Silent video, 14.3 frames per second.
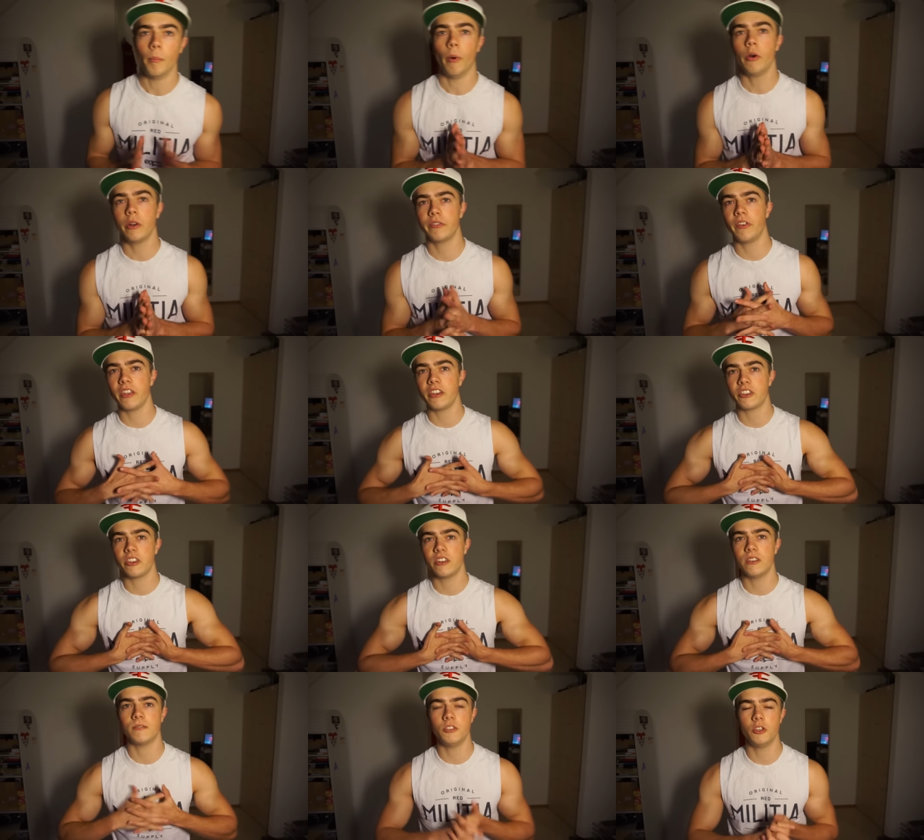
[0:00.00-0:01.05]

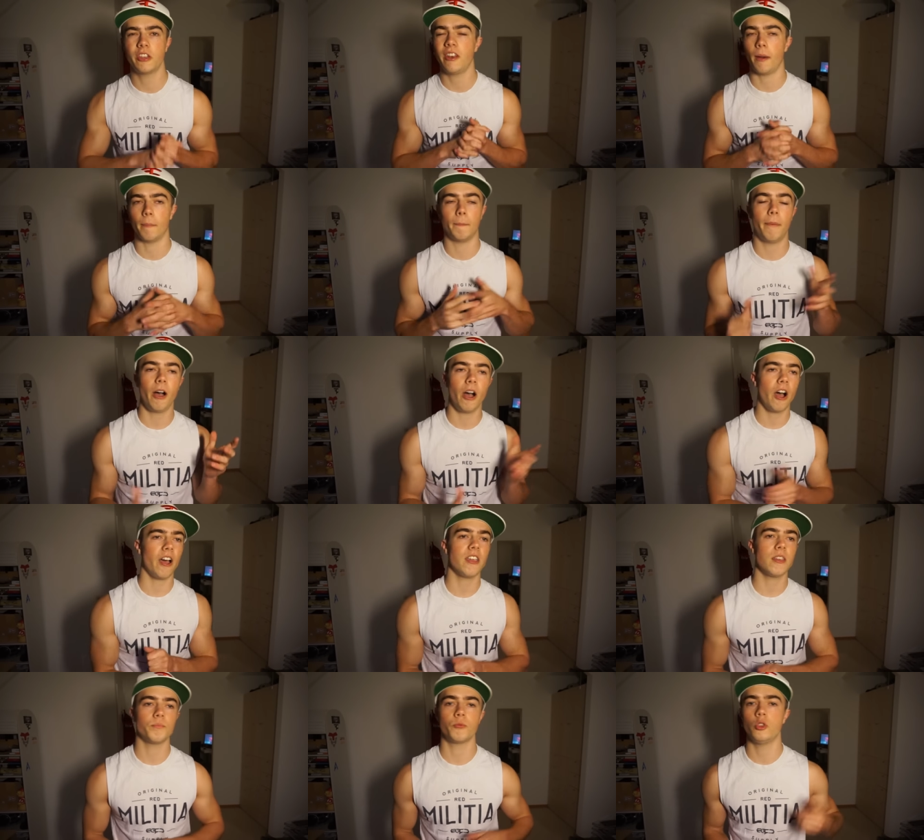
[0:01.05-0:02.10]
motivation you cannot
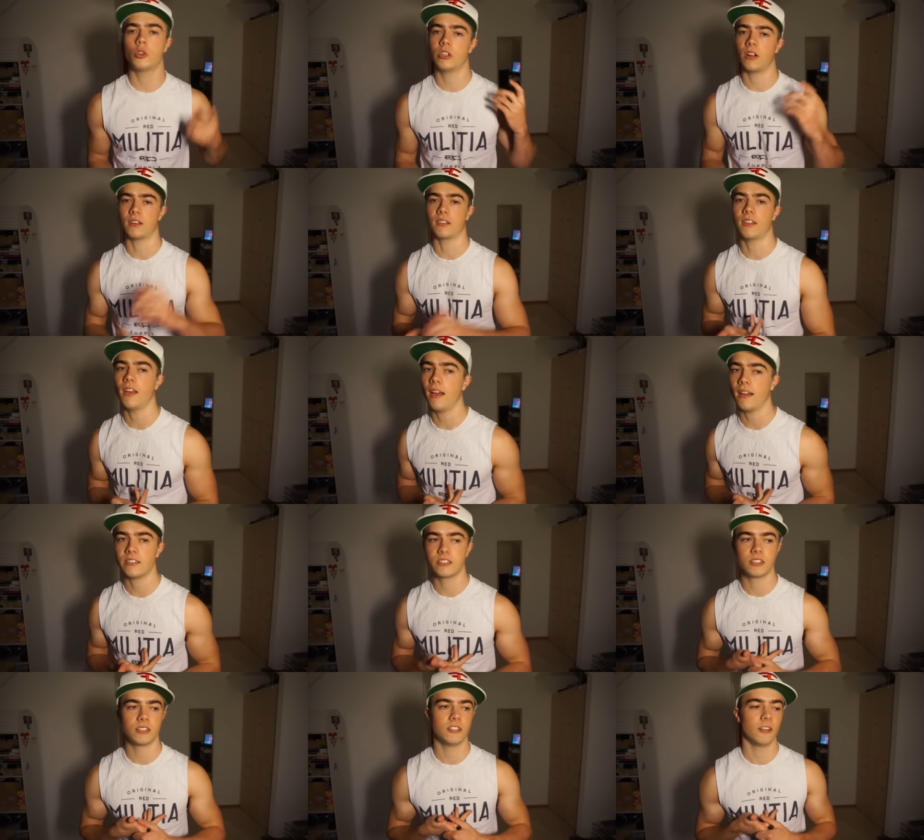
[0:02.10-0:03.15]
buy, you cannot
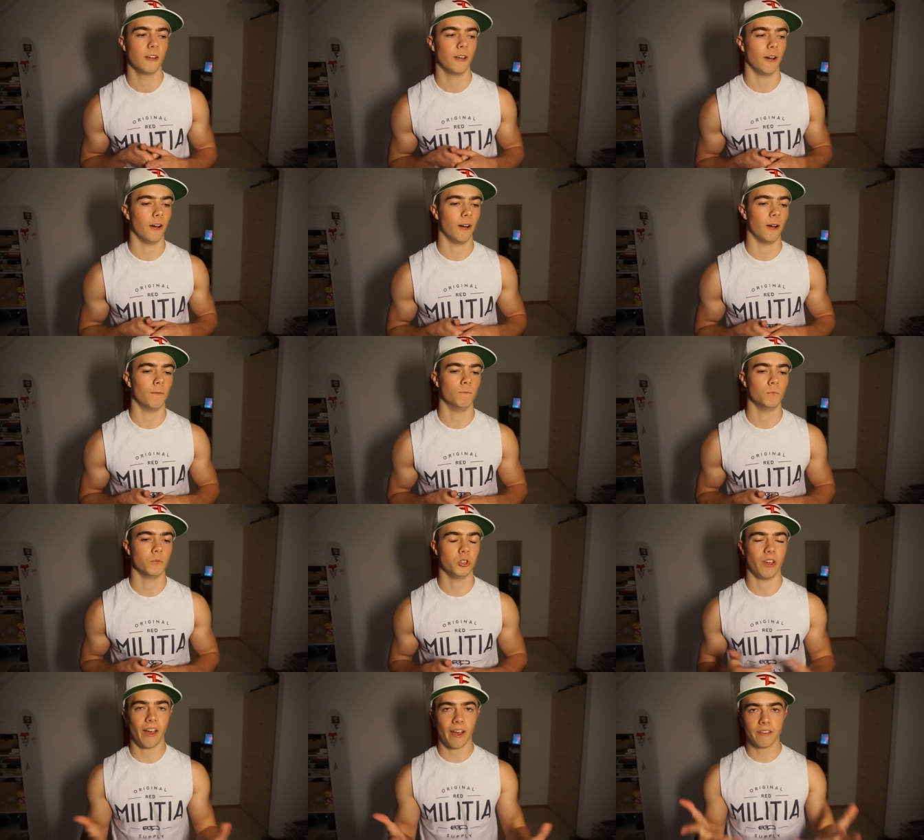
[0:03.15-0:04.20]
get, um,
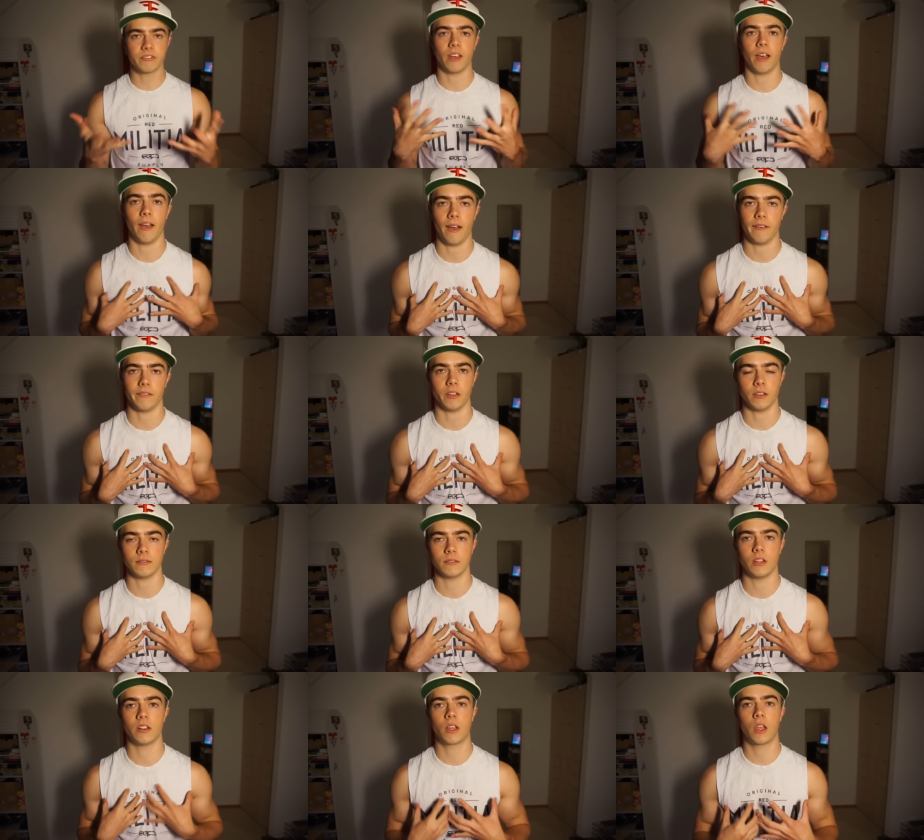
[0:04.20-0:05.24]
you have to have it.
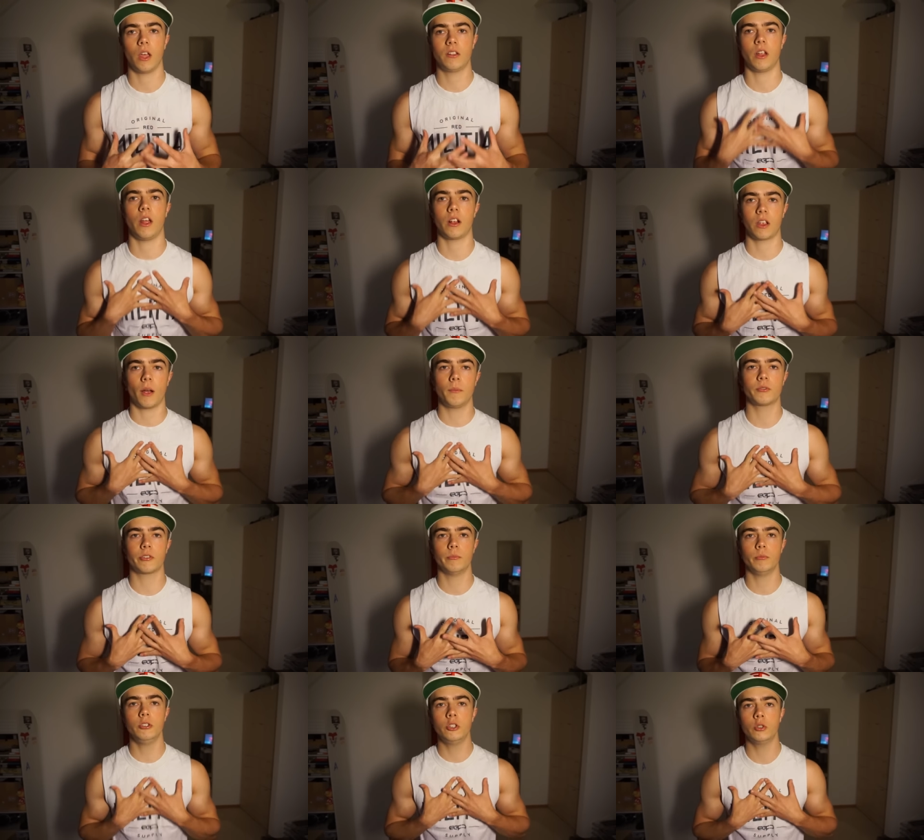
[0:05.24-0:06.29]
It, it. It comes
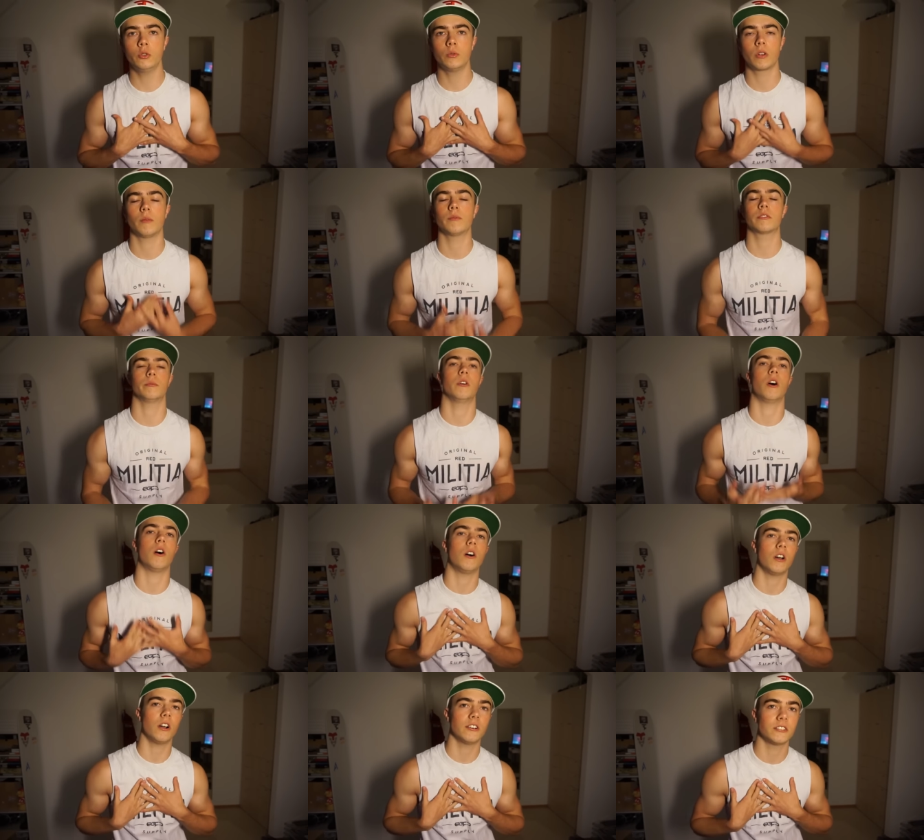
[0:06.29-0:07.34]
from you, comes from the
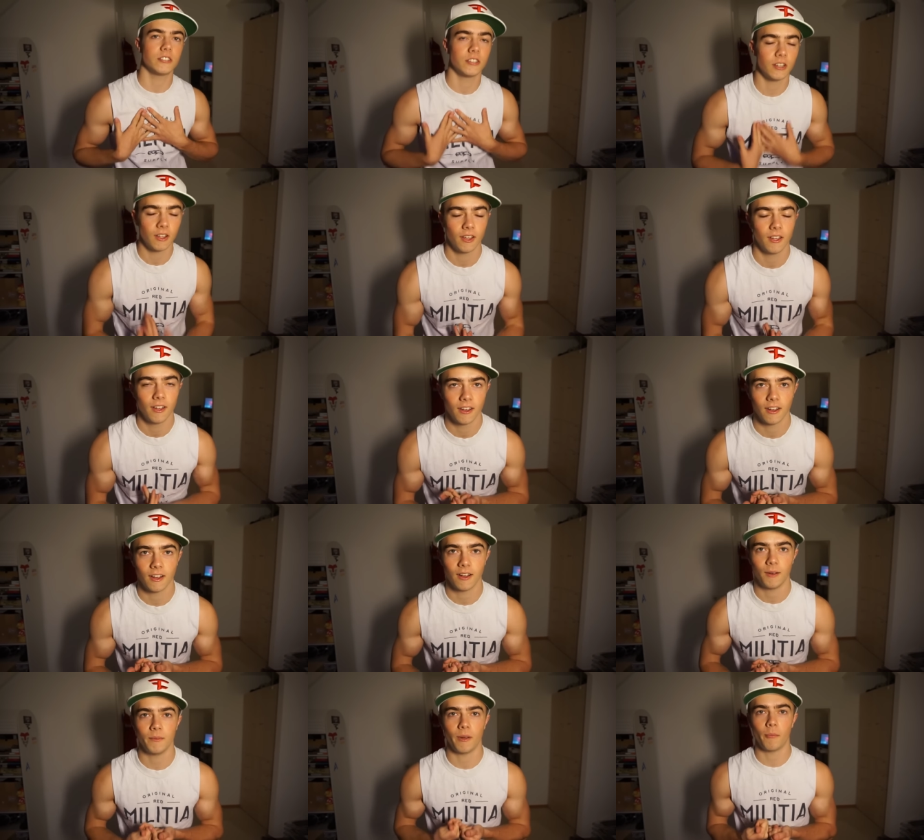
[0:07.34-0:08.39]
heart.
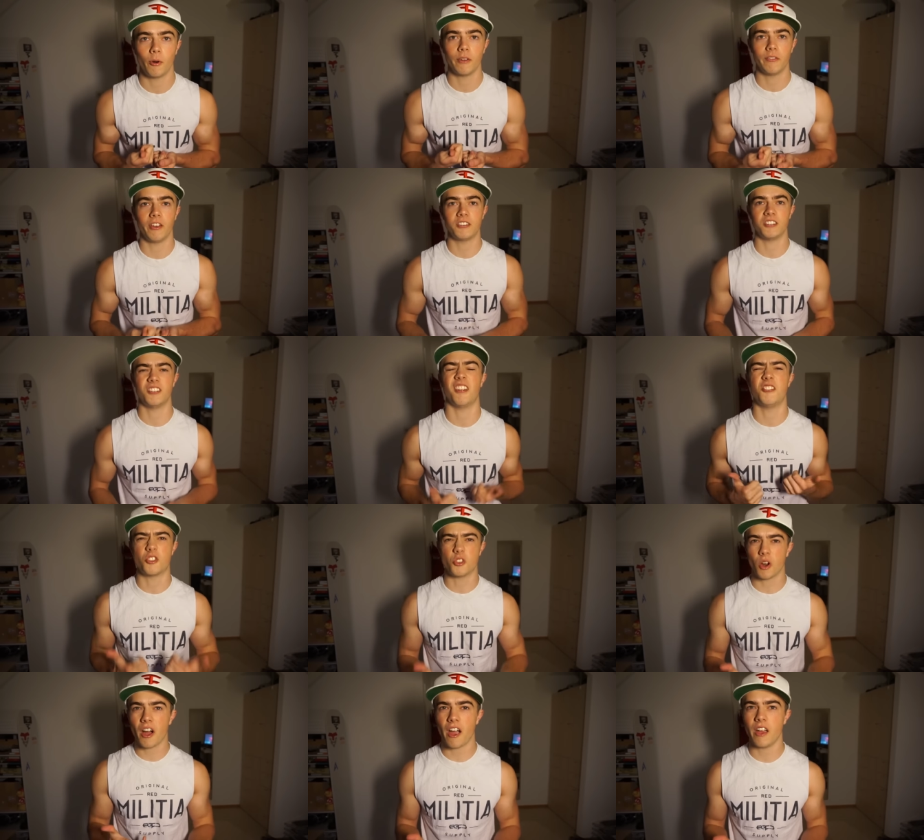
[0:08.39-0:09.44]
Um, that motivation, that
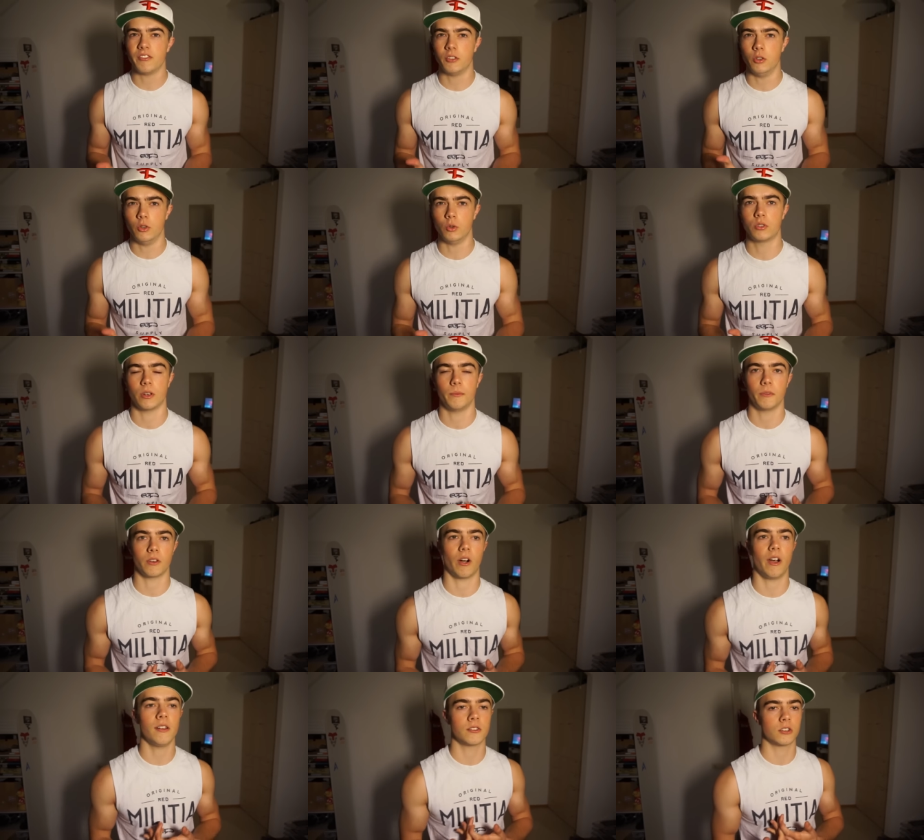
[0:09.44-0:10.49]
drive to do something,
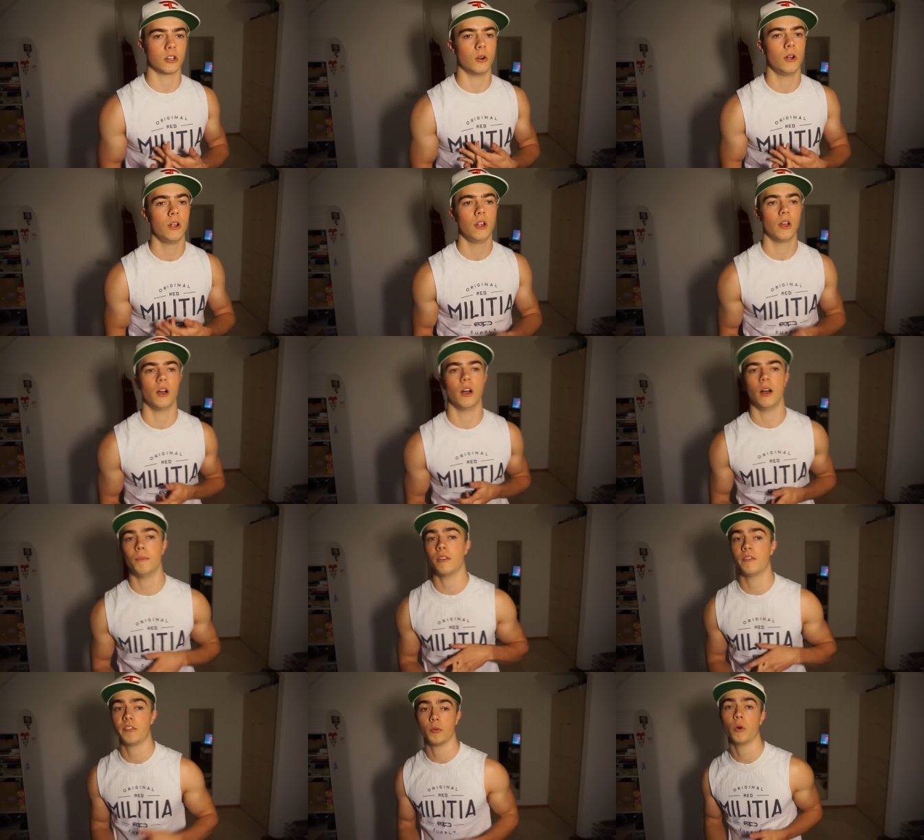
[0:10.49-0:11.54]
right? So um,
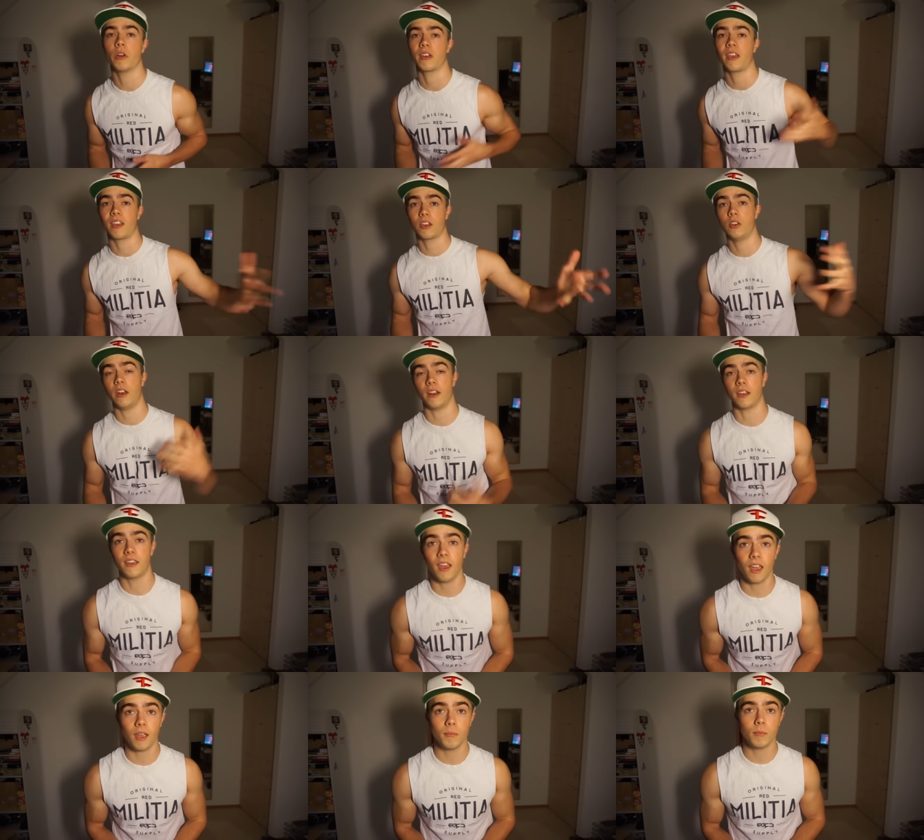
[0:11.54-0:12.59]
if you want to get good at a
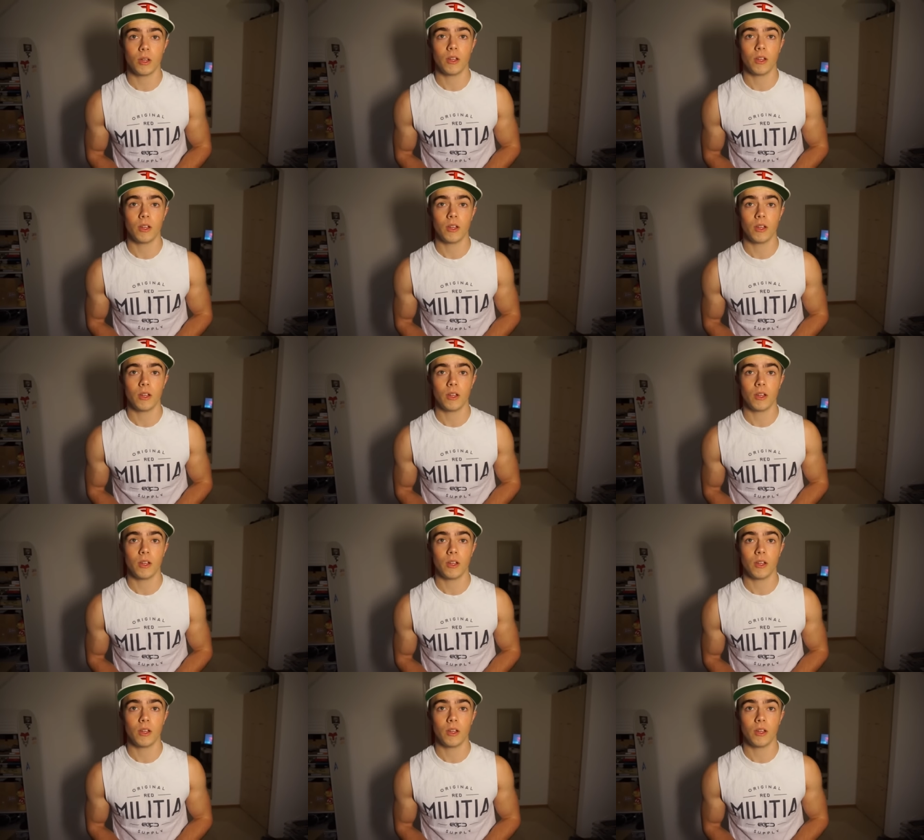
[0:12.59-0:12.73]
game,